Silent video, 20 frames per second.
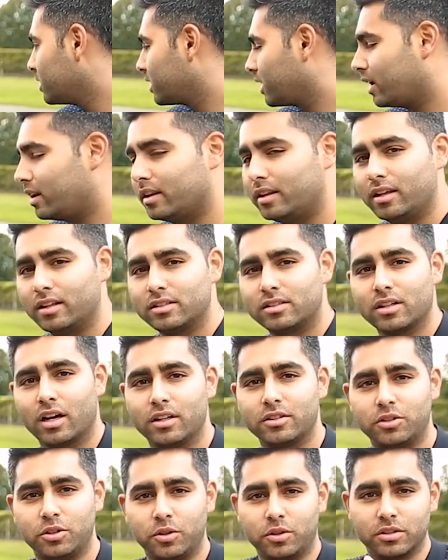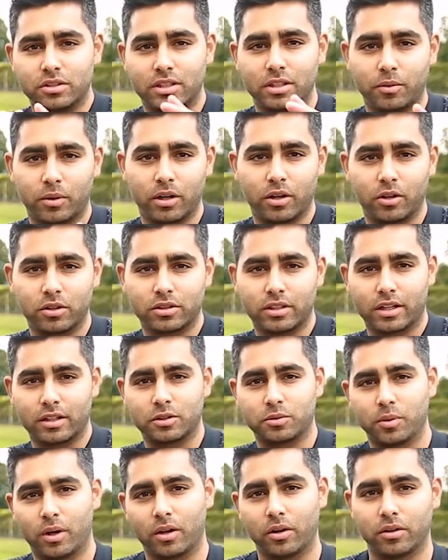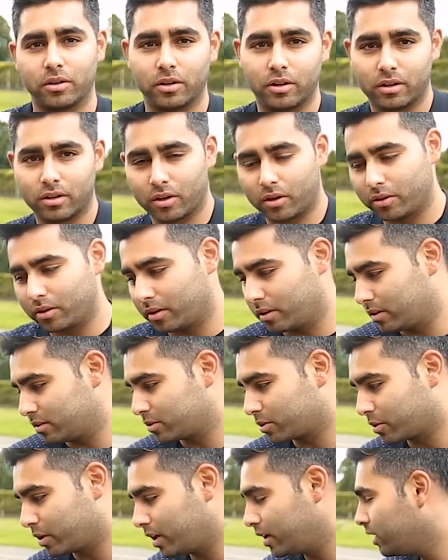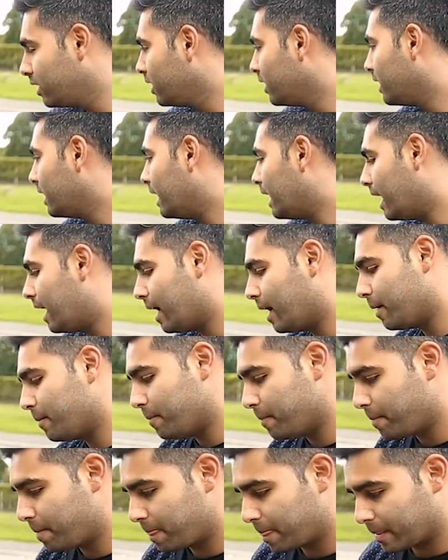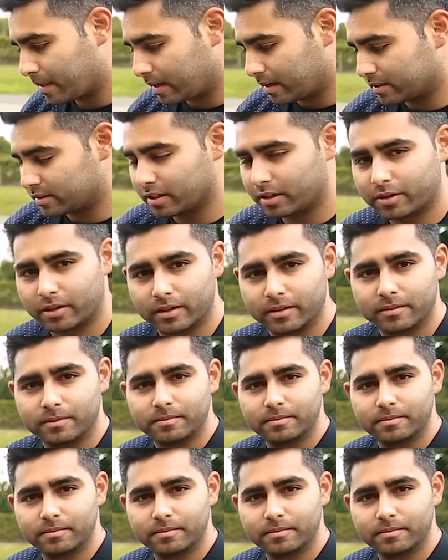get in the inside so you can see what it looks like as well on the screen, and let's hear it.